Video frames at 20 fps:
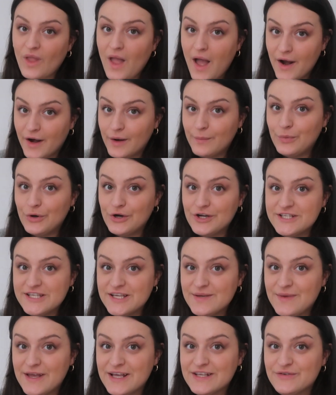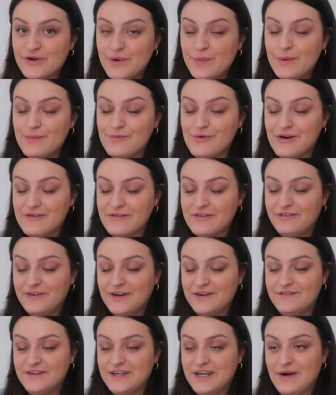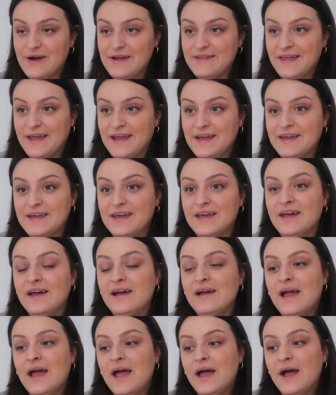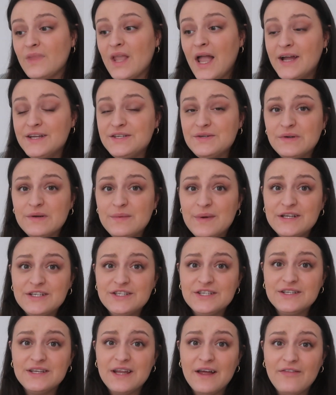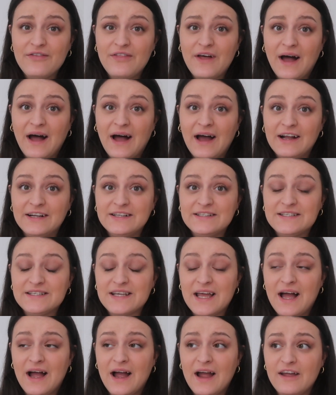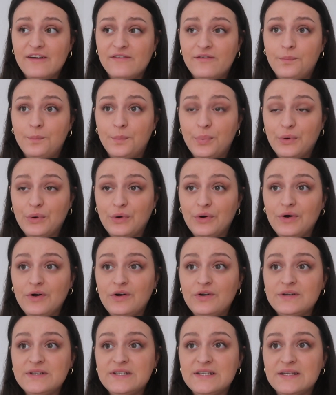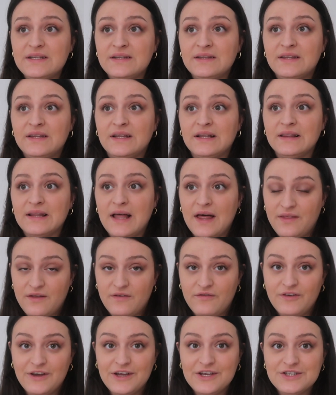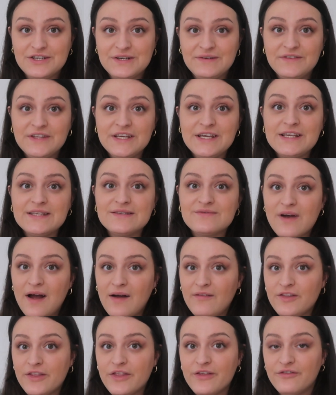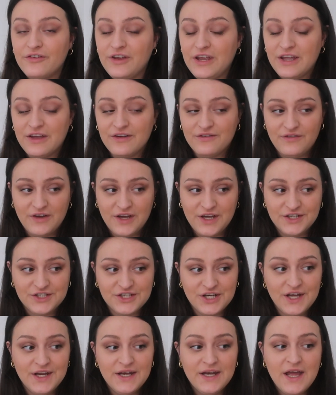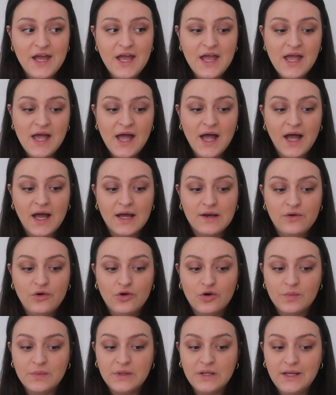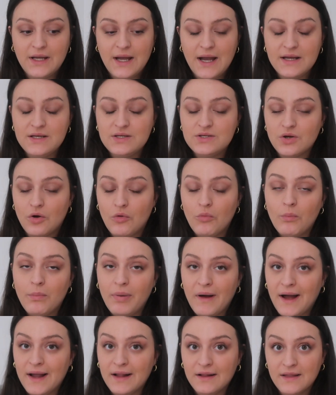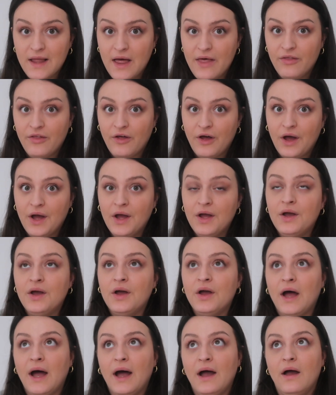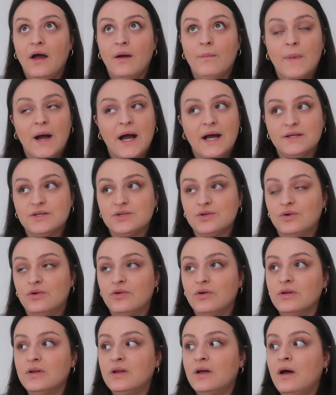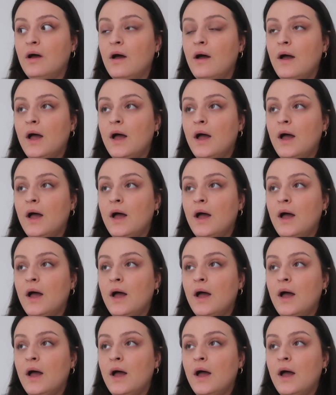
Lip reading: an unboxing makes for a bit more of a fun video, I think. I do want to mention that I've bought the leather version of these rather than the vegan version. And normally I don't buy leather at all.